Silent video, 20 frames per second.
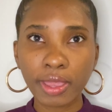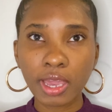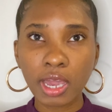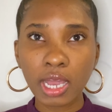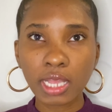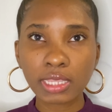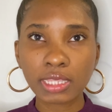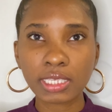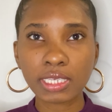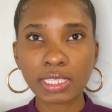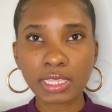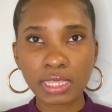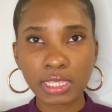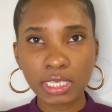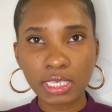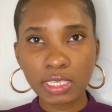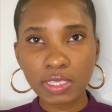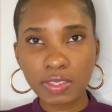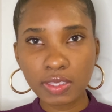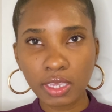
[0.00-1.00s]
got
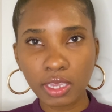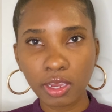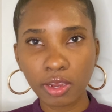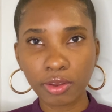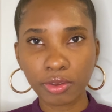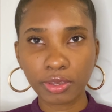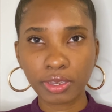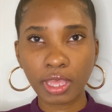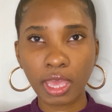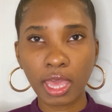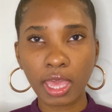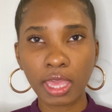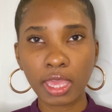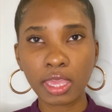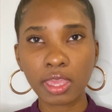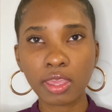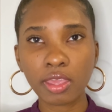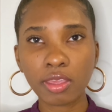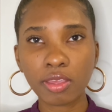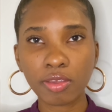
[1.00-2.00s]
this hair
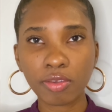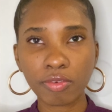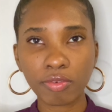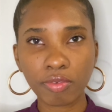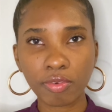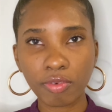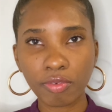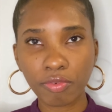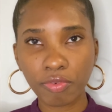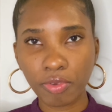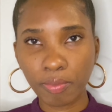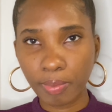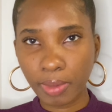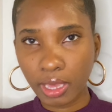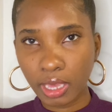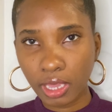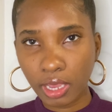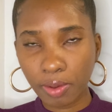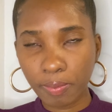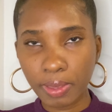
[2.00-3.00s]
tie for my
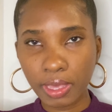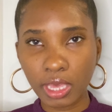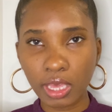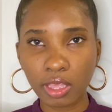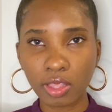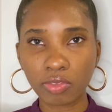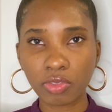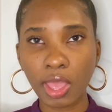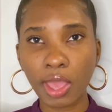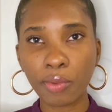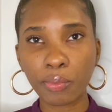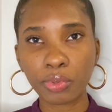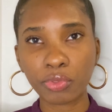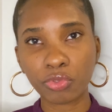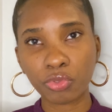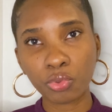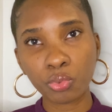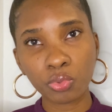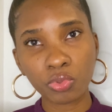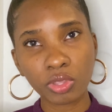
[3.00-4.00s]
hair because I
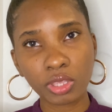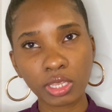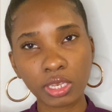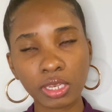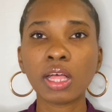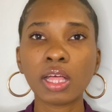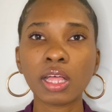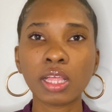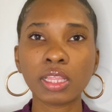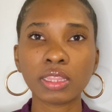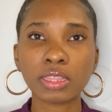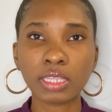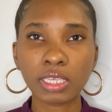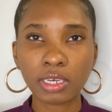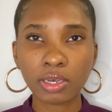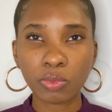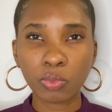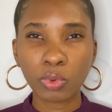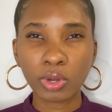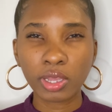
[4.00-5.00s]
was using
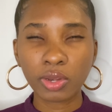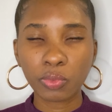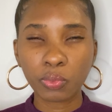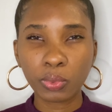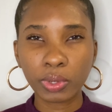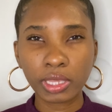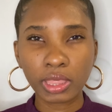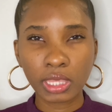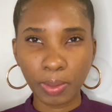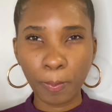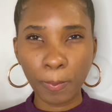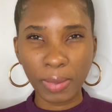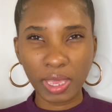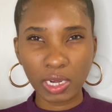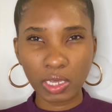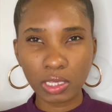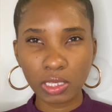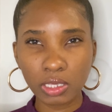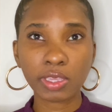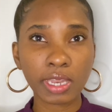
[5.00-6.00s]
the one with the
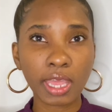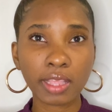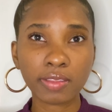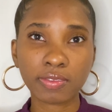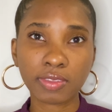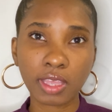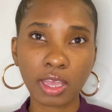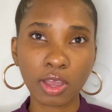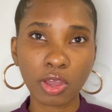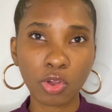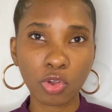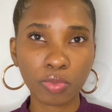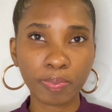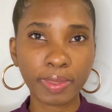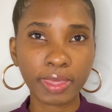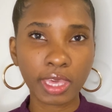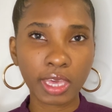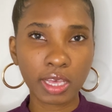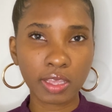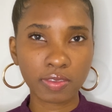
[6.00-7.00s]
metal. That's not good
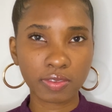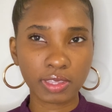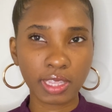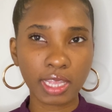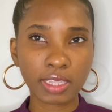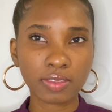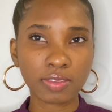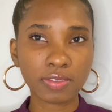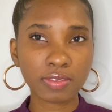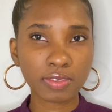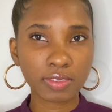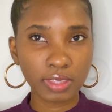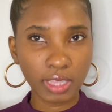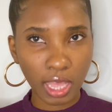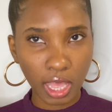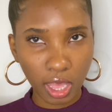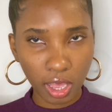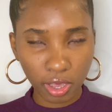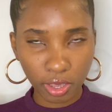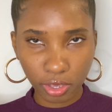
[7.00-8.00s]
because that
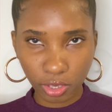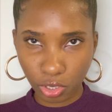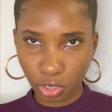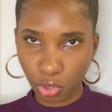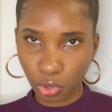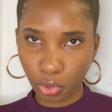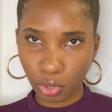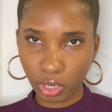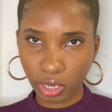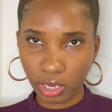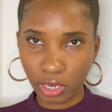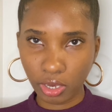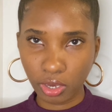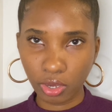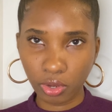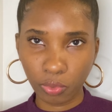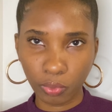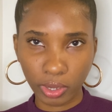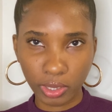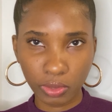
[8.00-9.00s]
snaps your
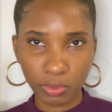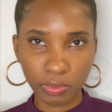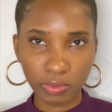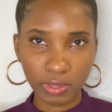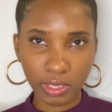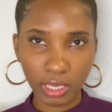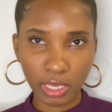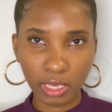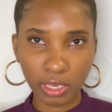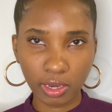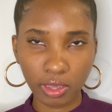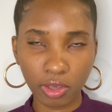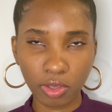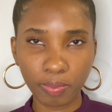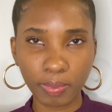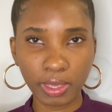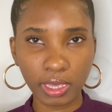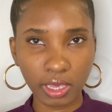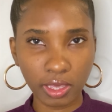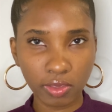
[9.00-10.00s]
hair when you take it
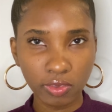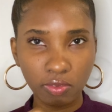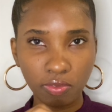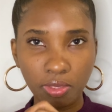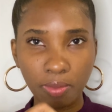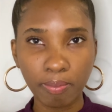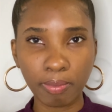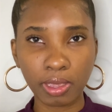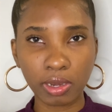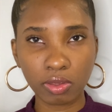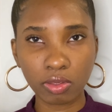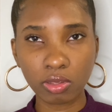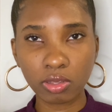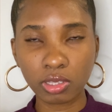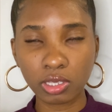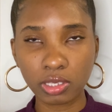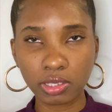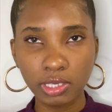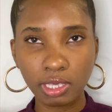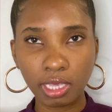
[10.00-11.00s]
out because of the metal.
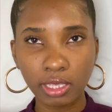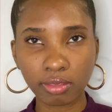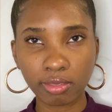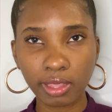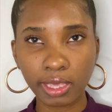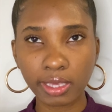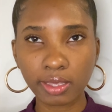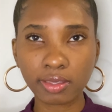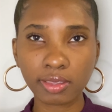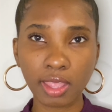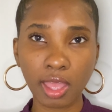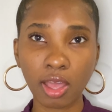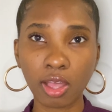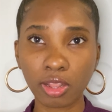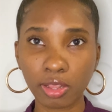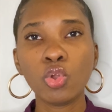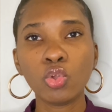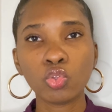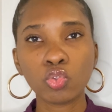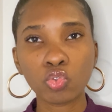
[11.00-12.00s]
It gets like
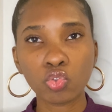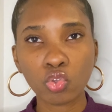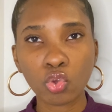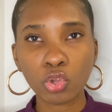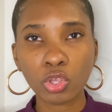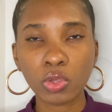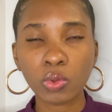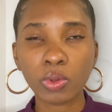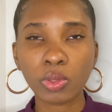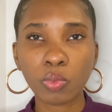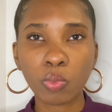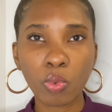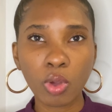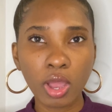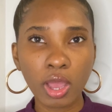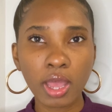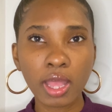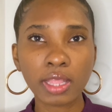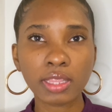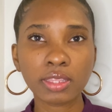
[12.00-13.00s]
tangled. So you would
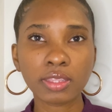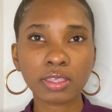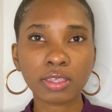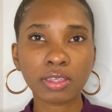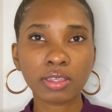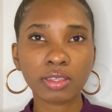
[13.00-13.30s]
want